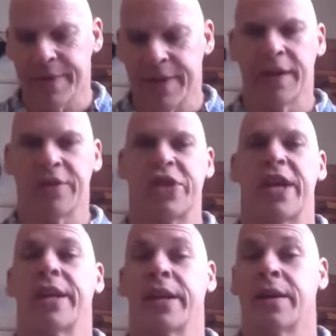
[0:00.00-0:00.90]
in a
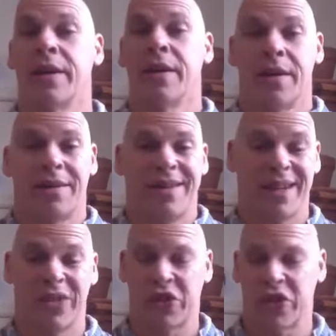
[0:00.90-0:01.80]
setting that
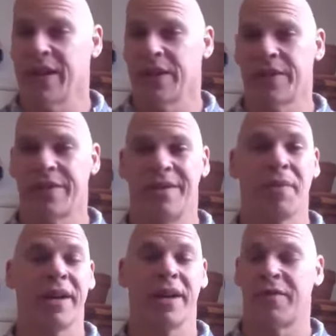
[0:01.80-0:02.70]
is silent, you
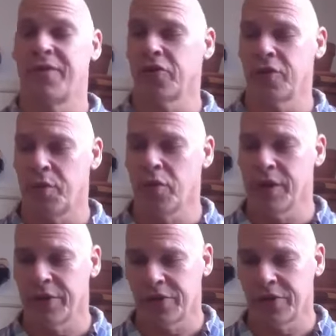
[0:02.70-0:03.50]
might not feel supported.